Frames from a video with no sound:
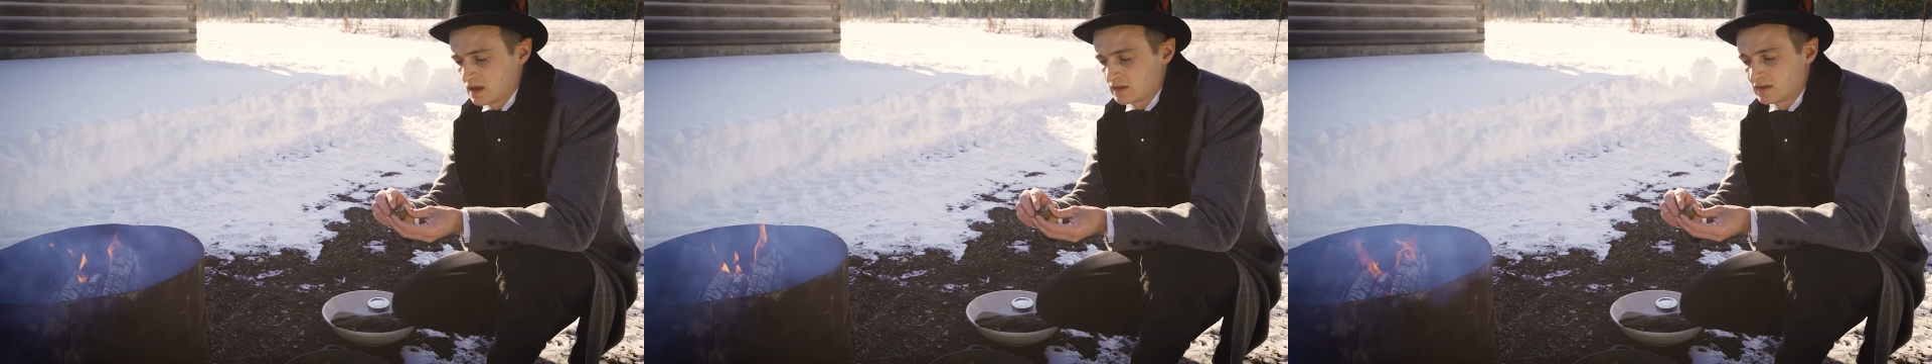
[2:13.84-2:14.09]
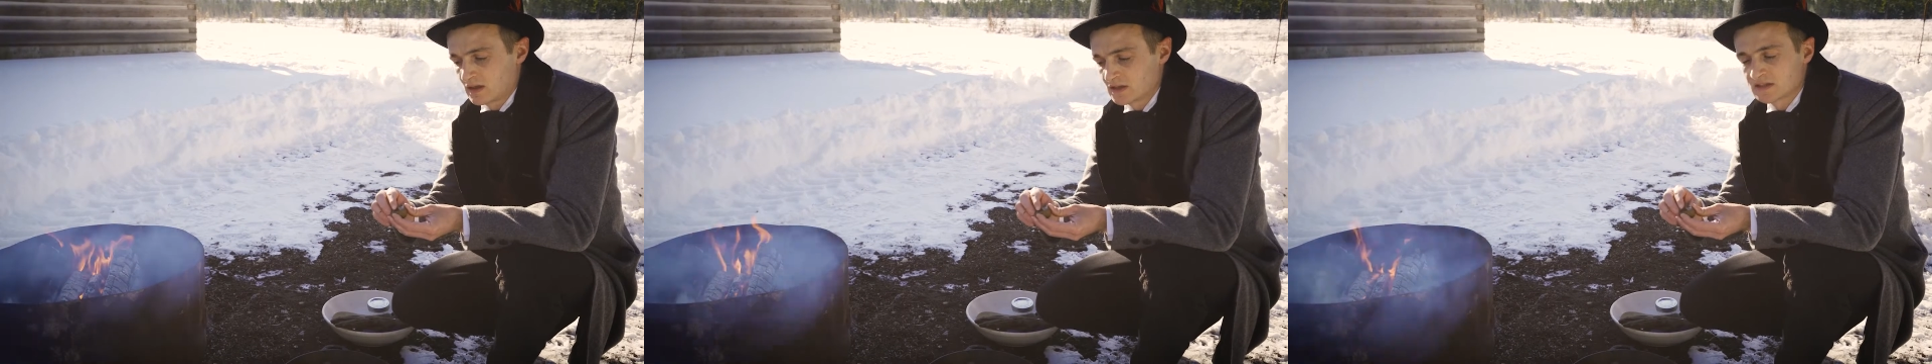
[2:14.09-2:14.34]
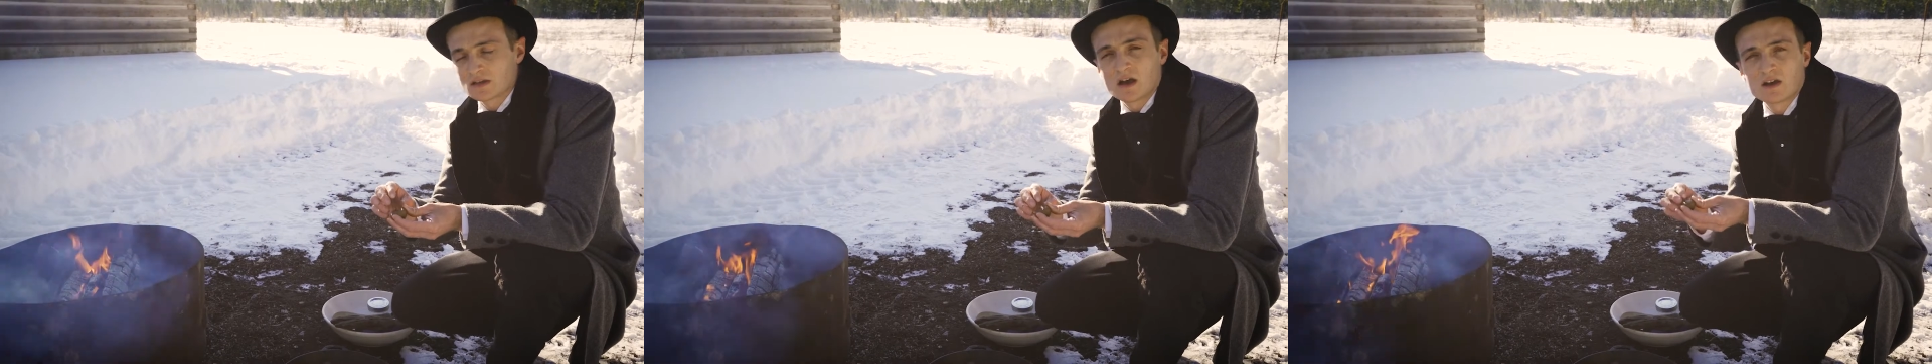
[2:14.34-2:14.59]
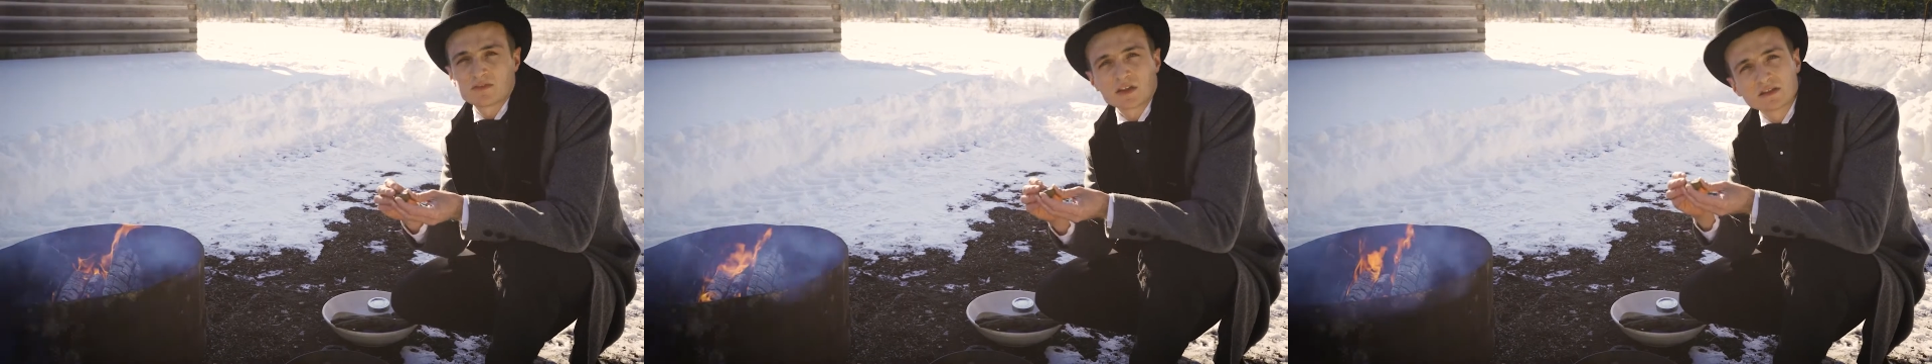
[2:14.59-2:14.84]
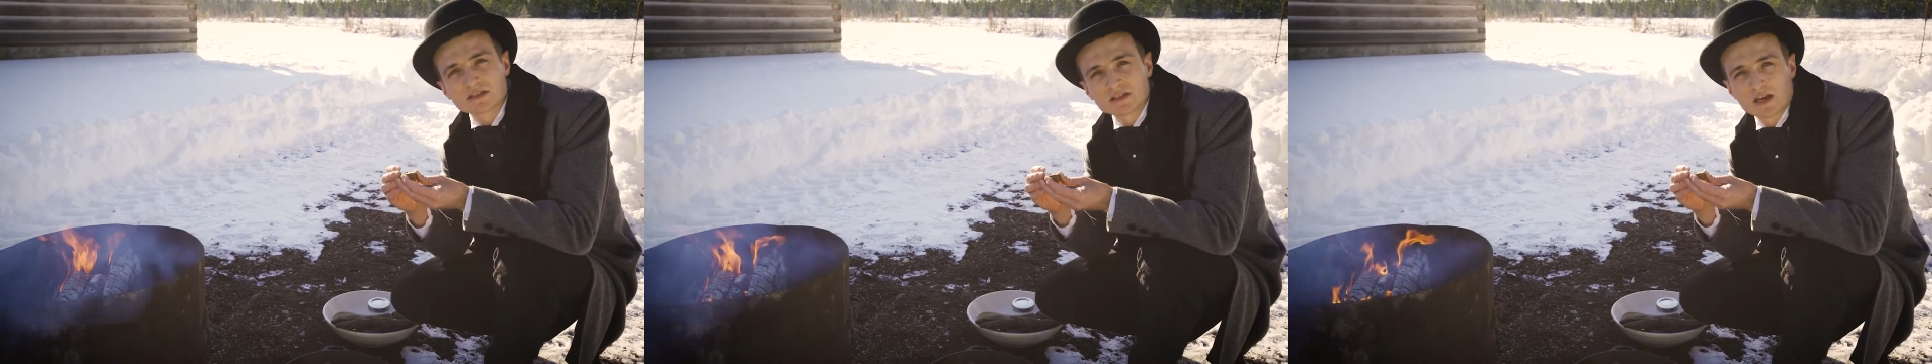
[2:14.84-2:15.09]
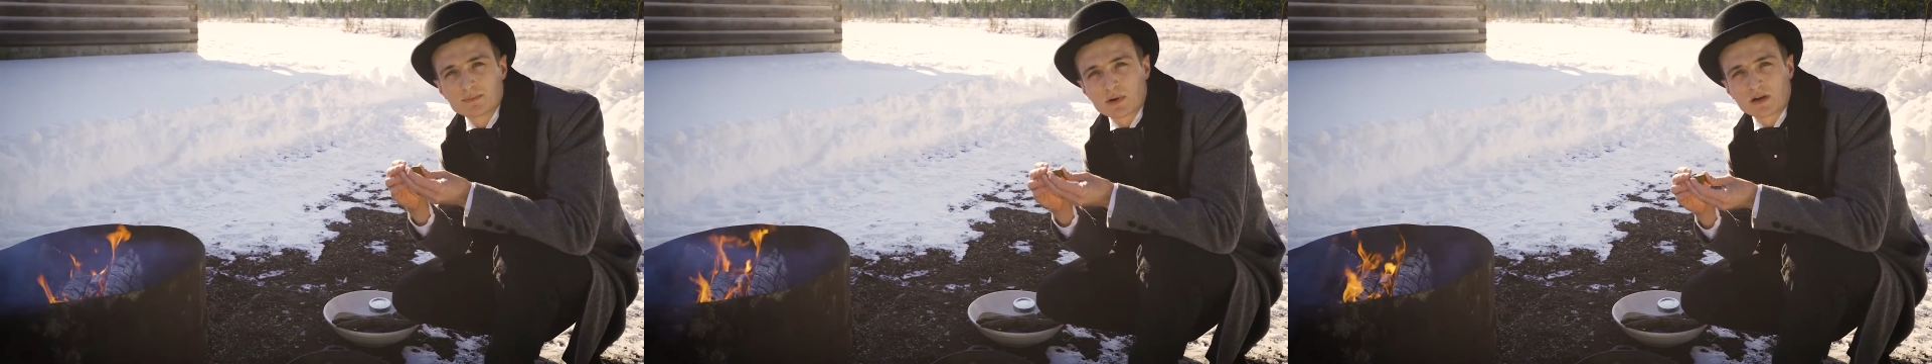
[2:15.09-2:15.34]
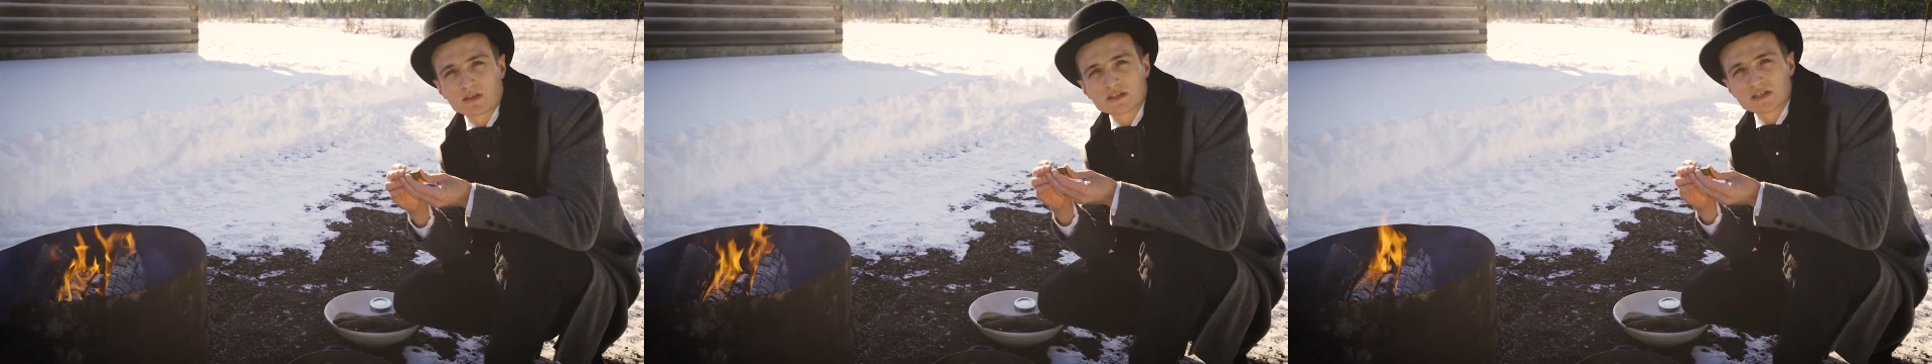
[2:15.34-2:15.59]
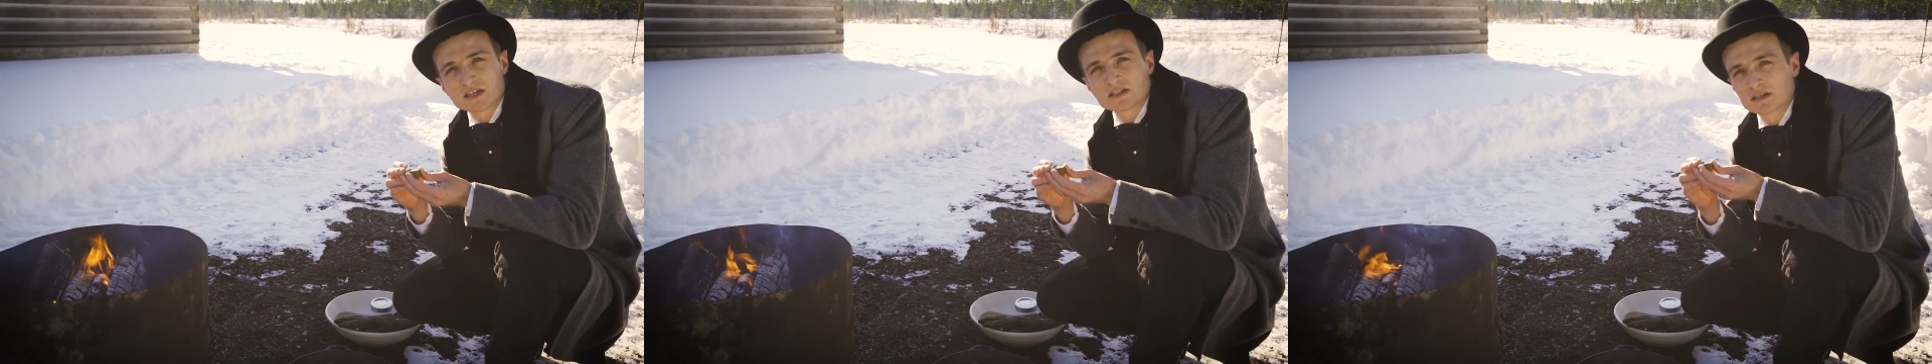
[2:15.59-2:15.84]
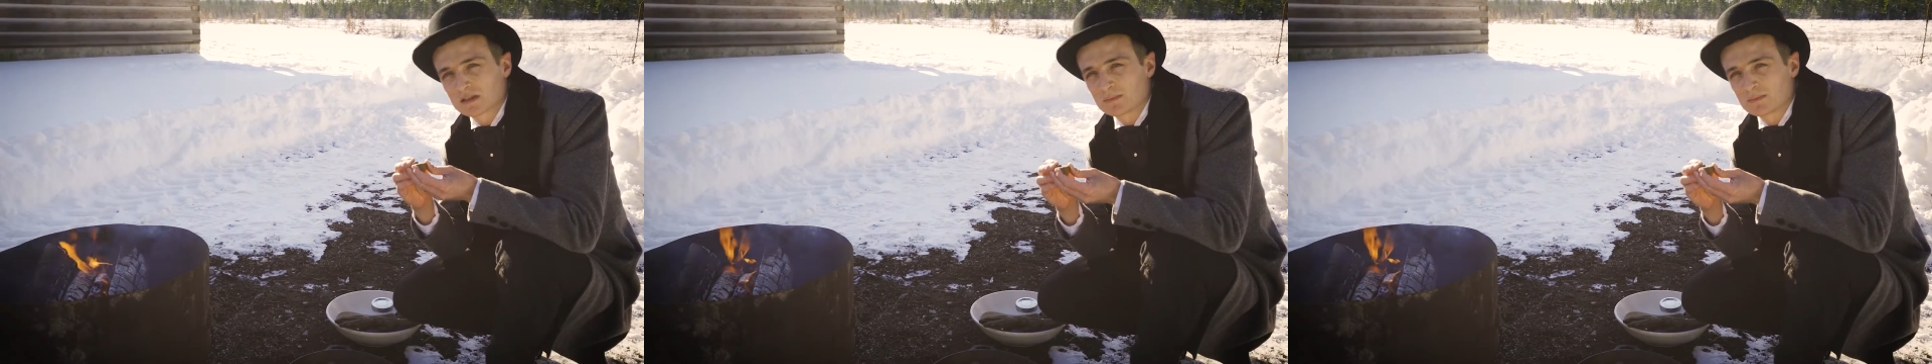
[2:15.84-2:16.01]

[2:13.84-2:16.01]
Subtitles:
the soft inside part of the chestnut,